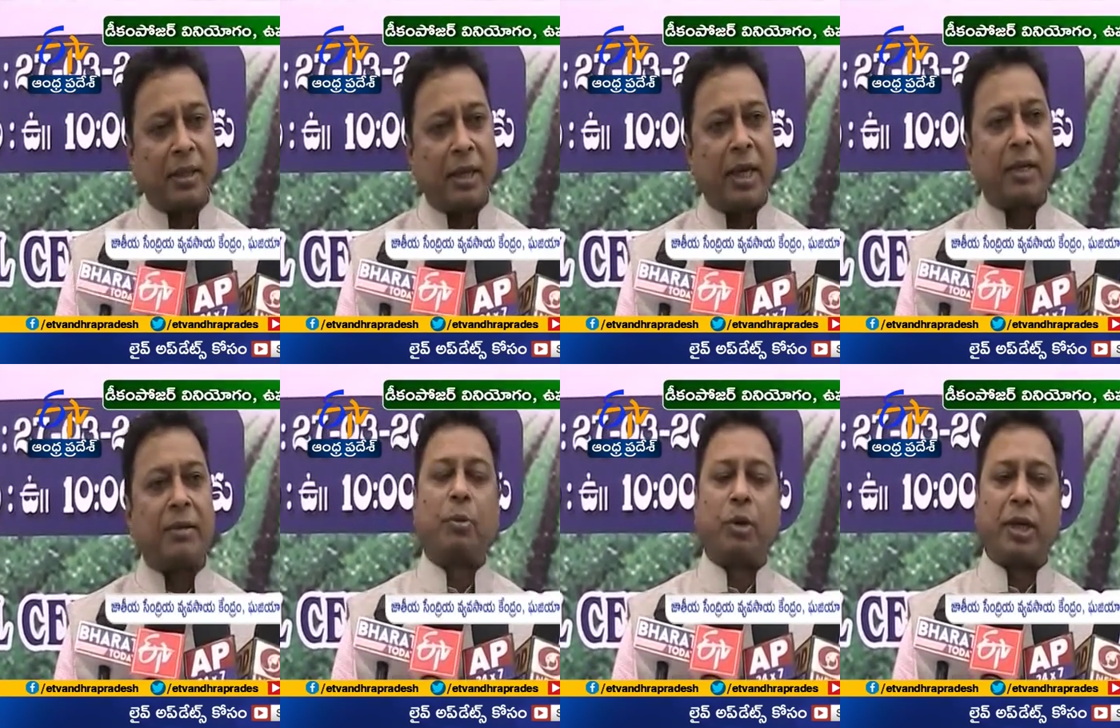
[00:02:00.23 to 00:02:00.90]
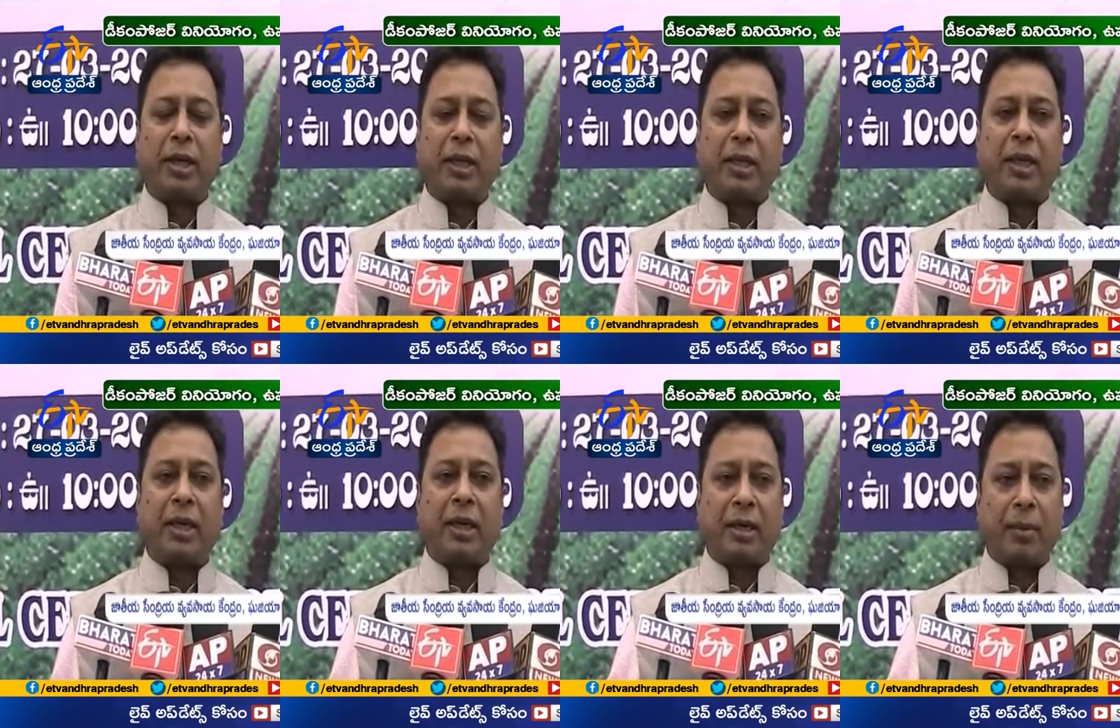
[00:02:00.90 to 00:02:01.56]
They are putting in the
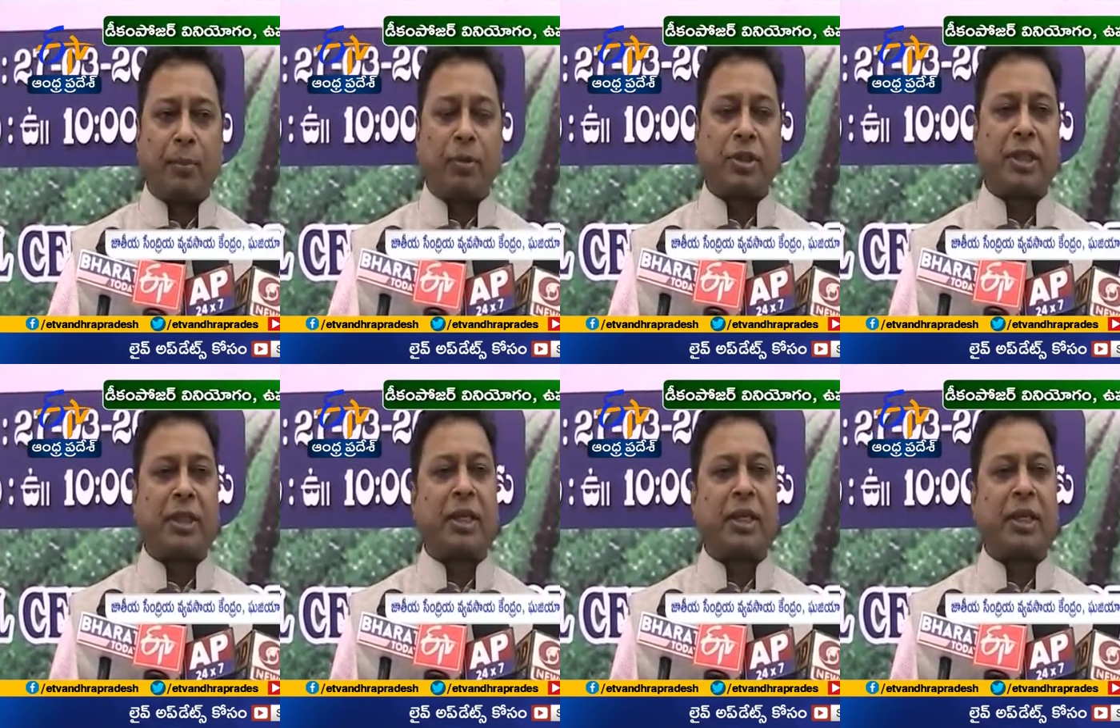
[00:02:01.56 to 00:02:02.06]
composting